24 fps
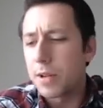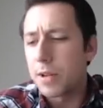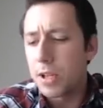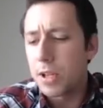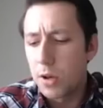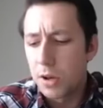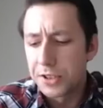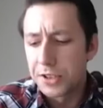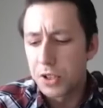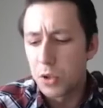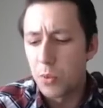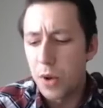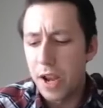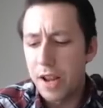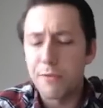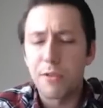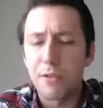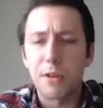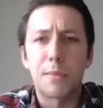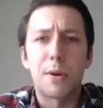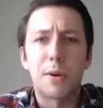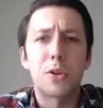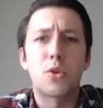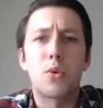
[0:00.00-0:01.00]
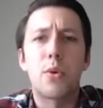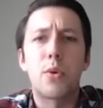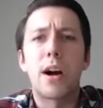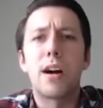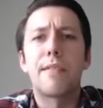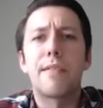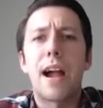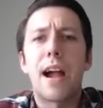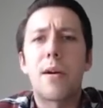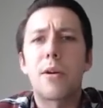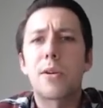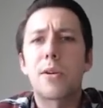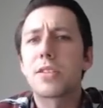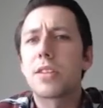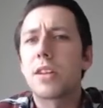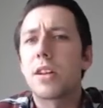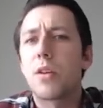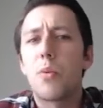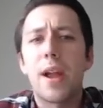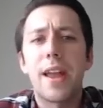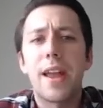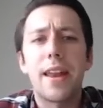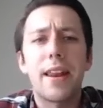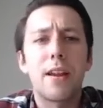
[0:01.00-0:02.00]
but you also wait for about 12 hours in
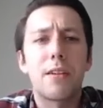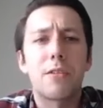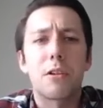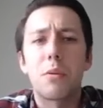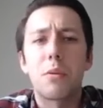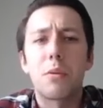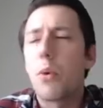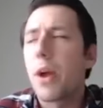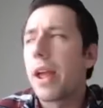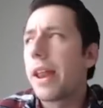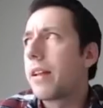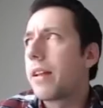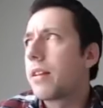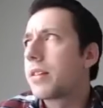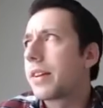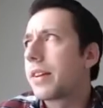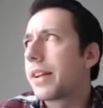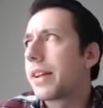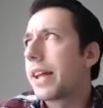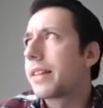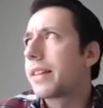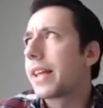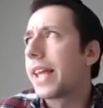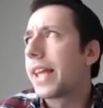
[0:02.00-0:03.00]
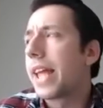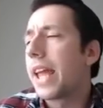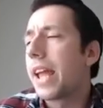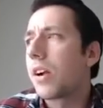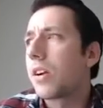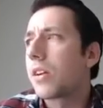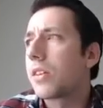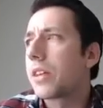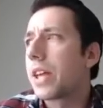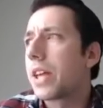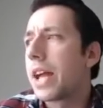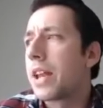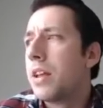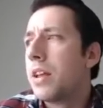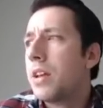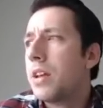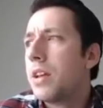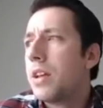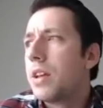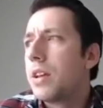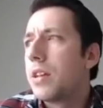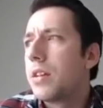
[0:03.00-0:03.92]
a waiting room waiting to get the care that